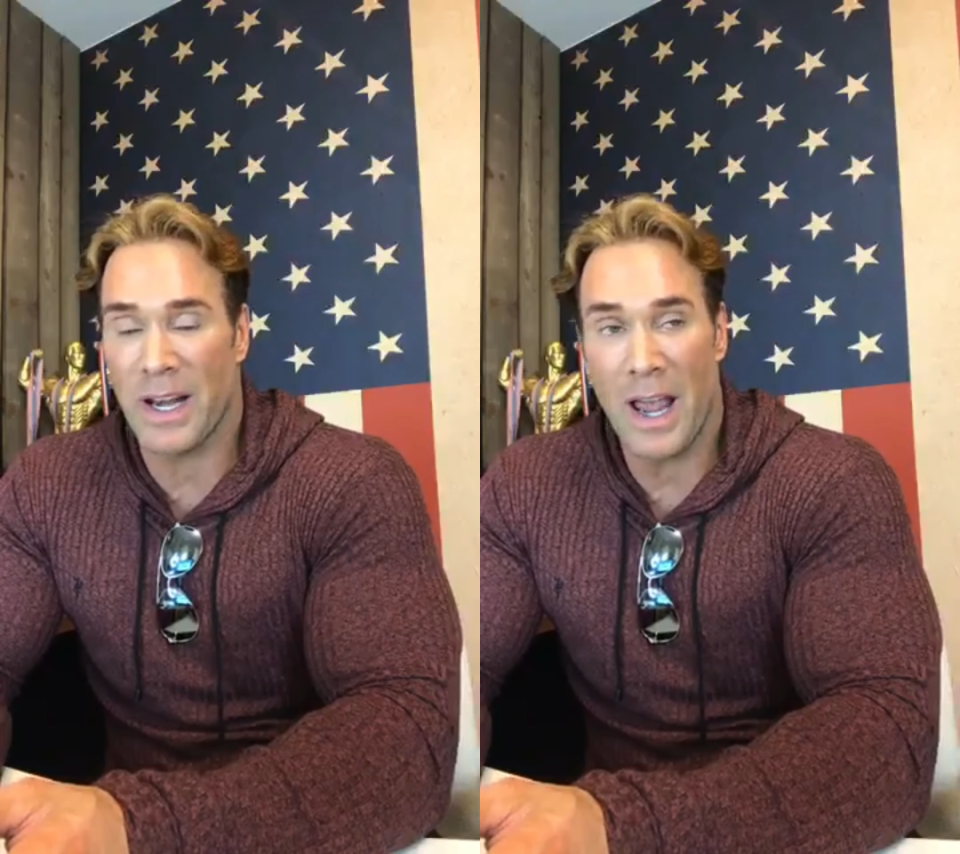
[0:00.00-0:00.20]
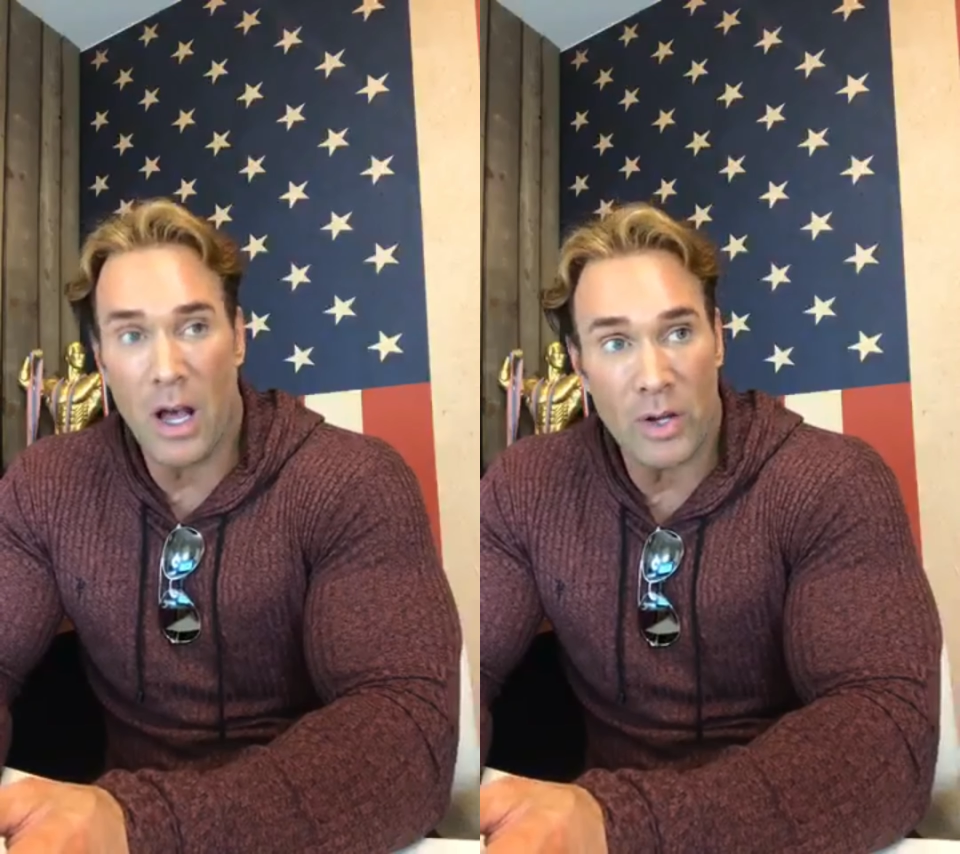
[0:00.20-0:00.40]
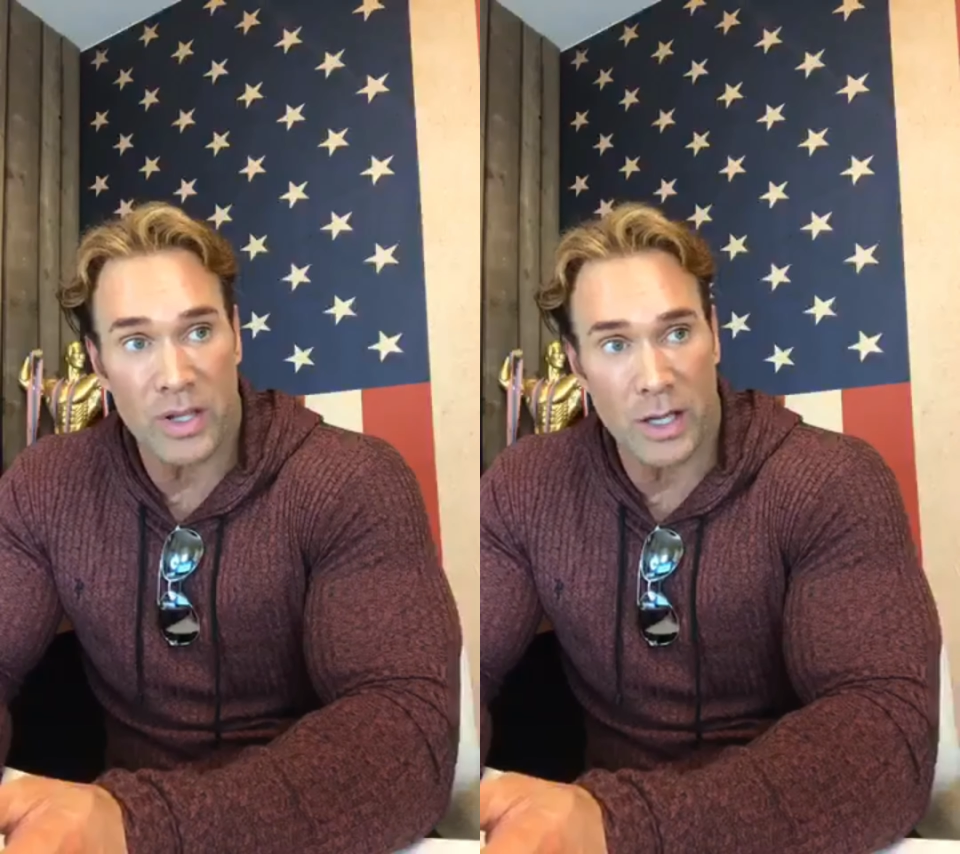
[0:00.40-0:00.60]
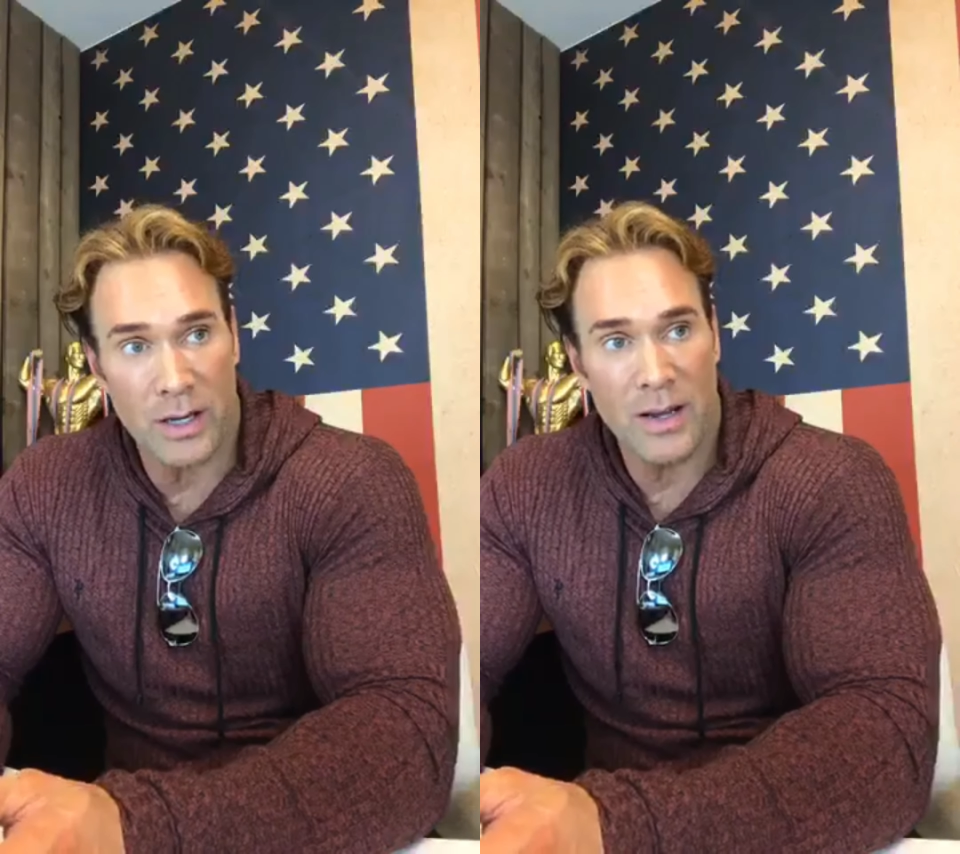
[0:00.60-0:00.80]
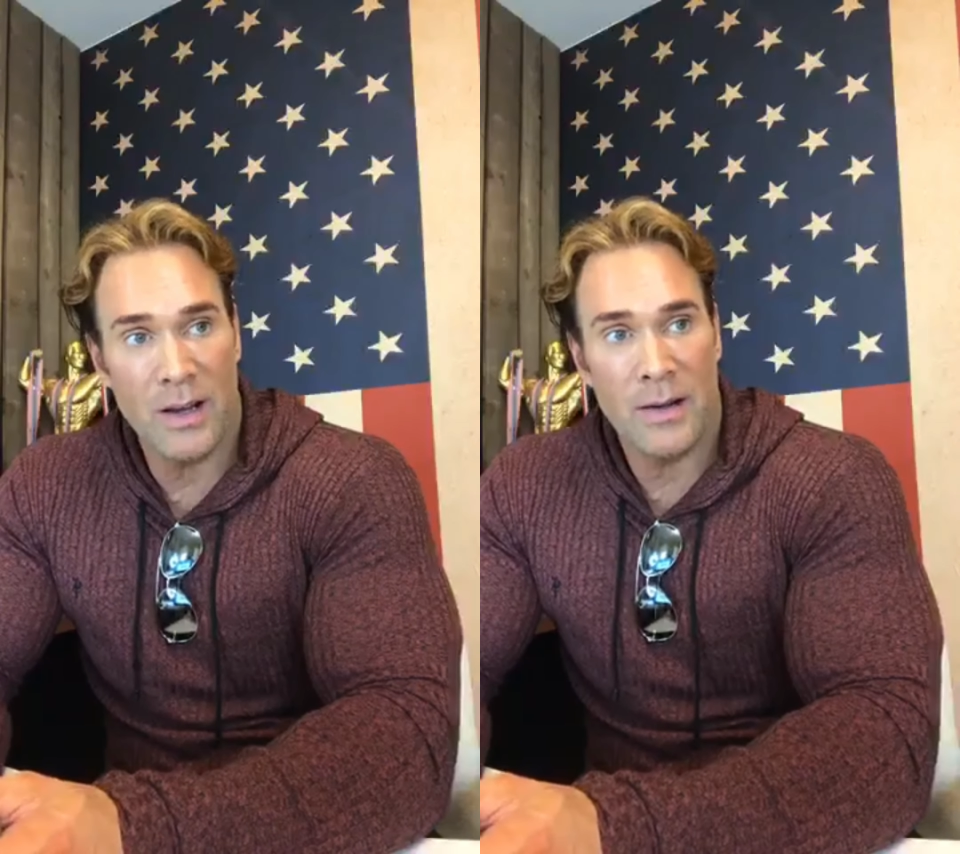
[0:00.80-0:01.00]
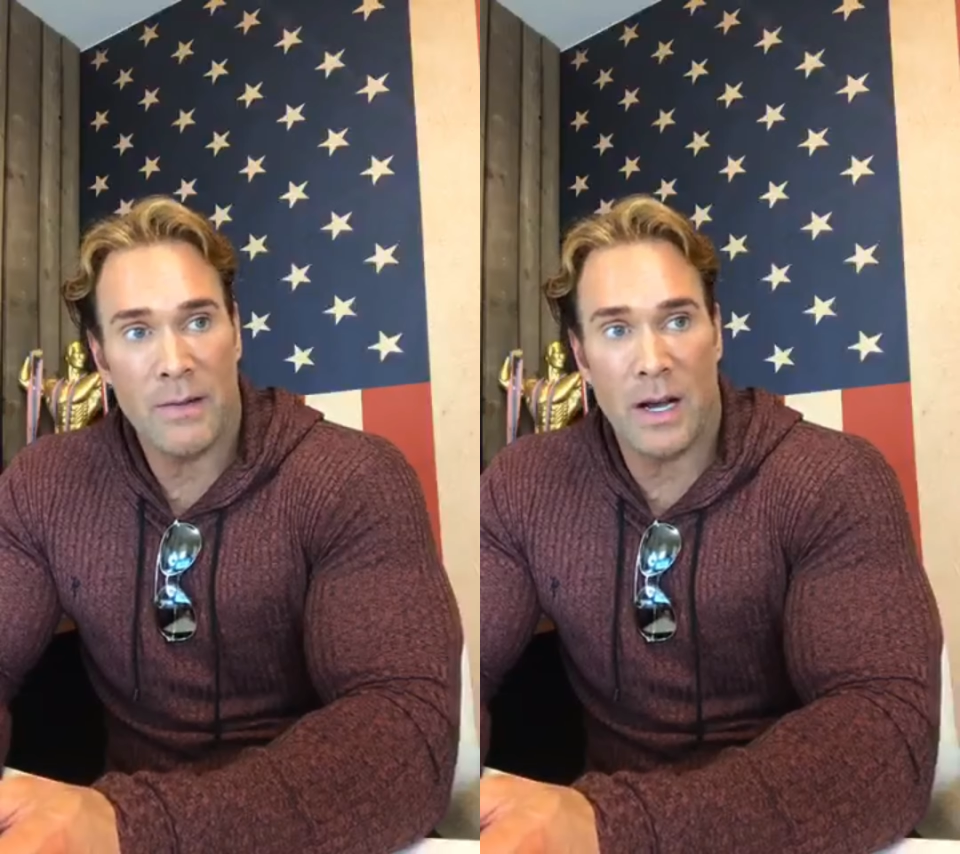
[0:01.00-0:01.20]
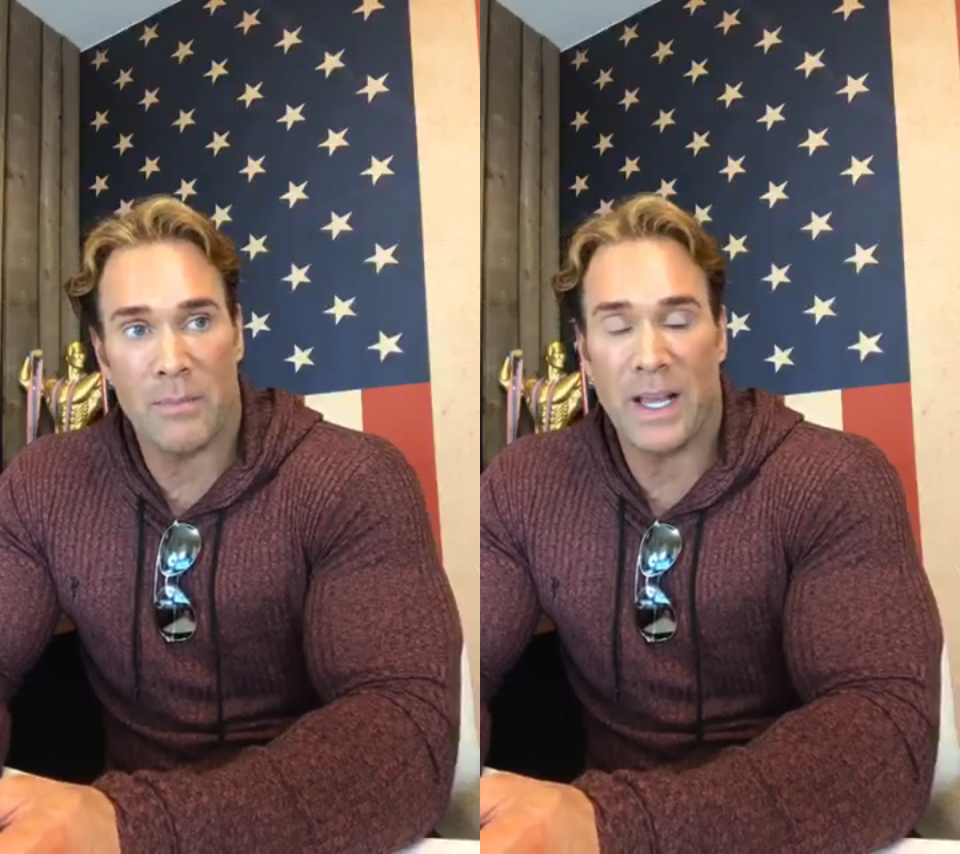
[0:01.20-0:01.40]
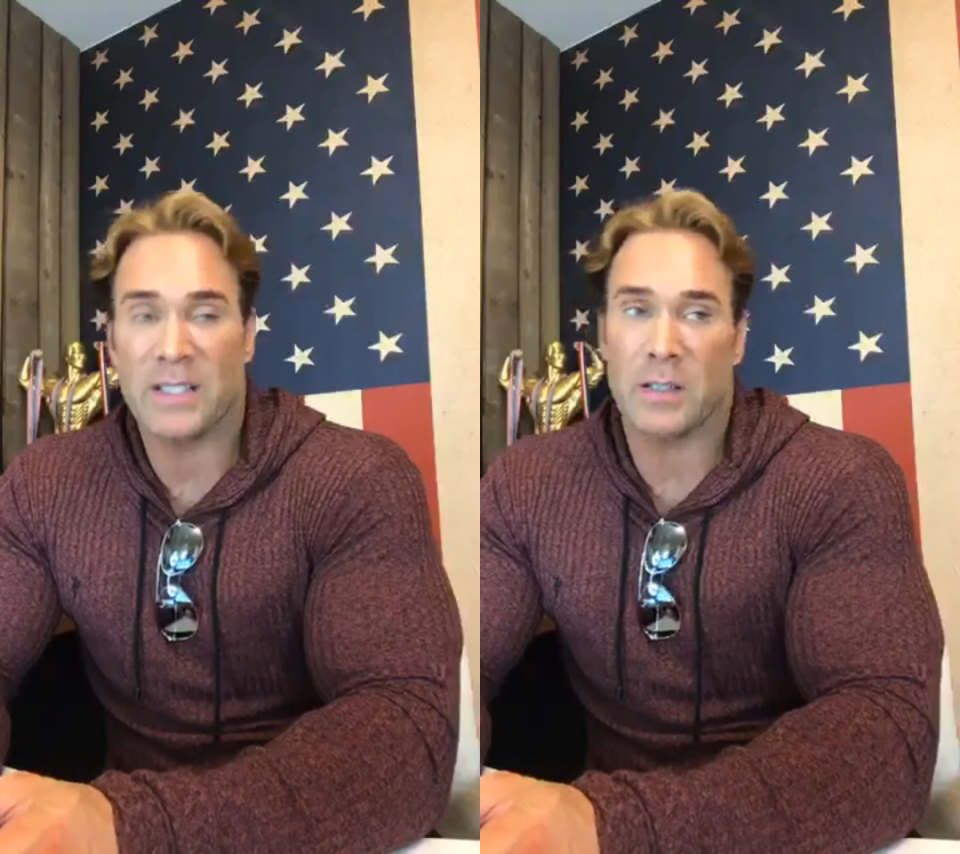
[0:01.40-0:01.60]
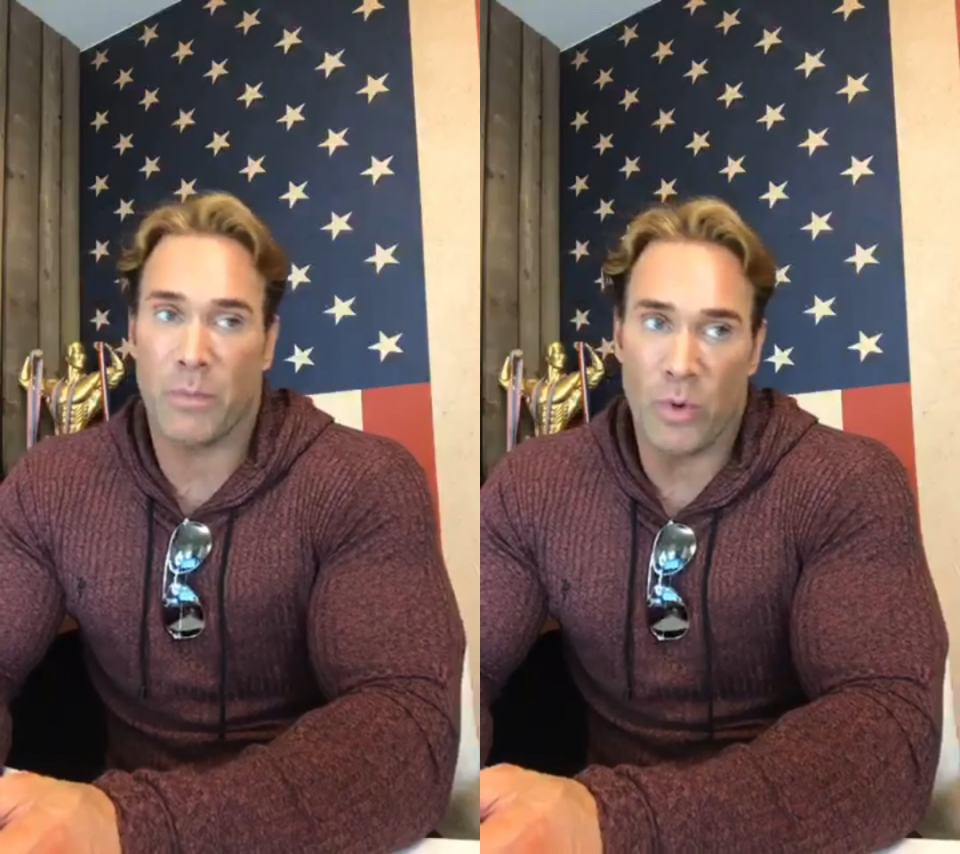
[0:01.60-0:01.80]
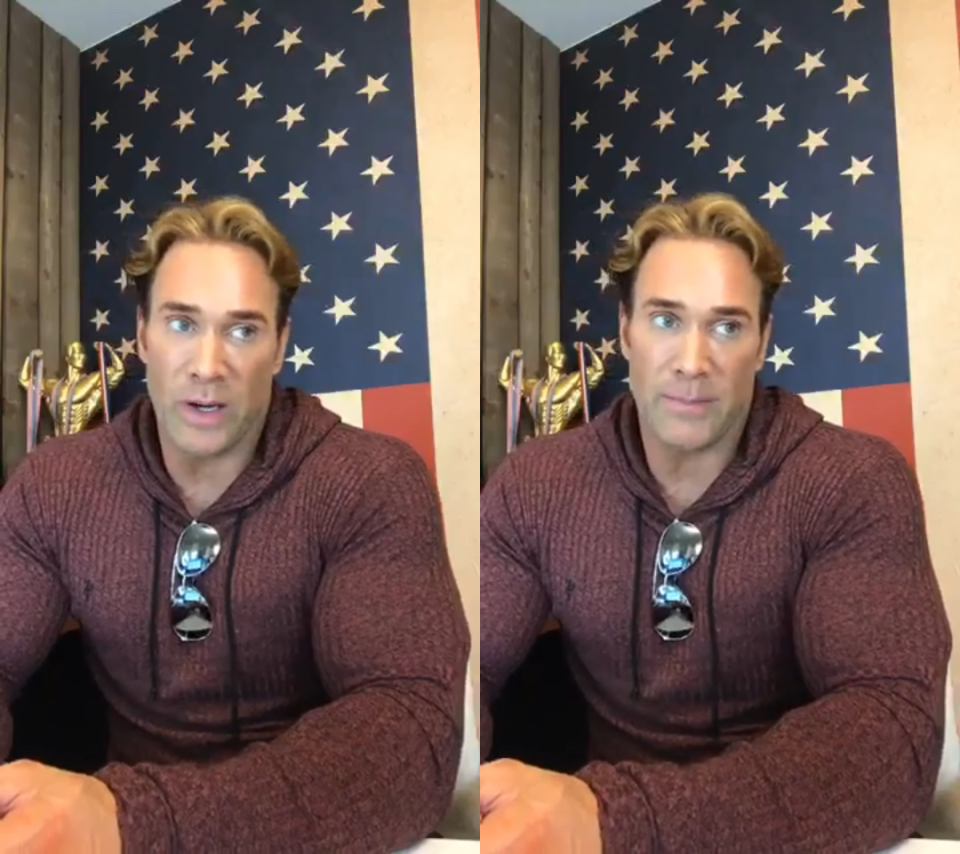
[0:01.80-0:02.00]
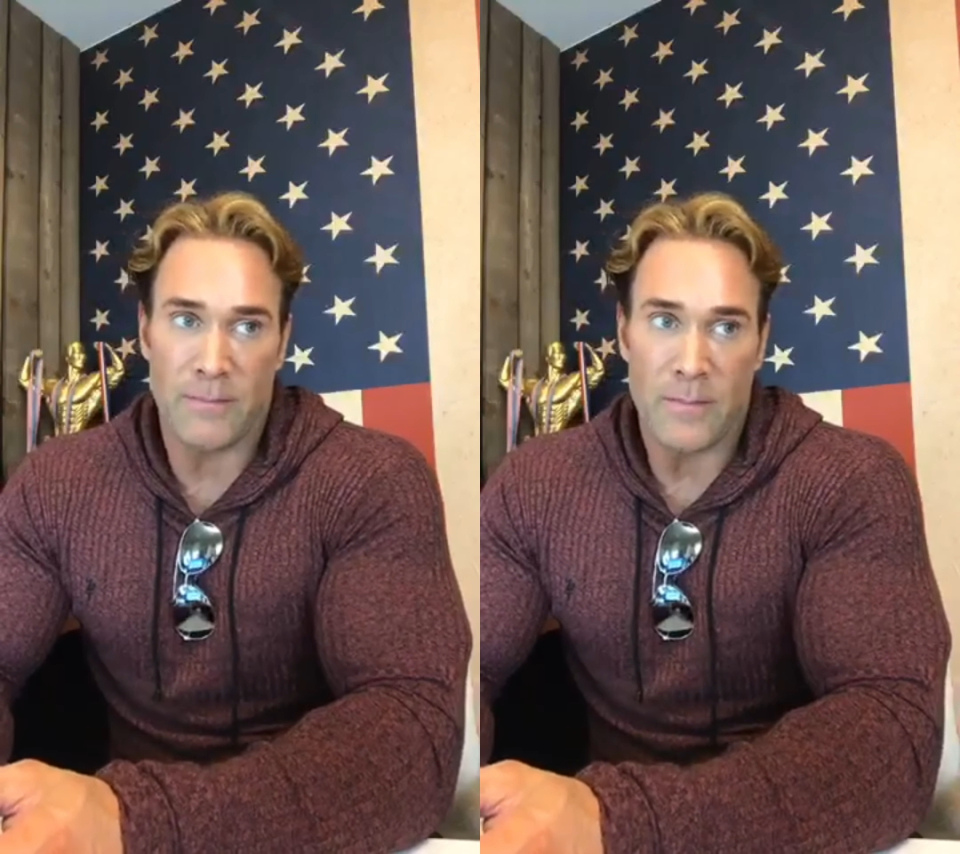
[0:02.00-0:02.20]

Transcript: healthy. That's the point.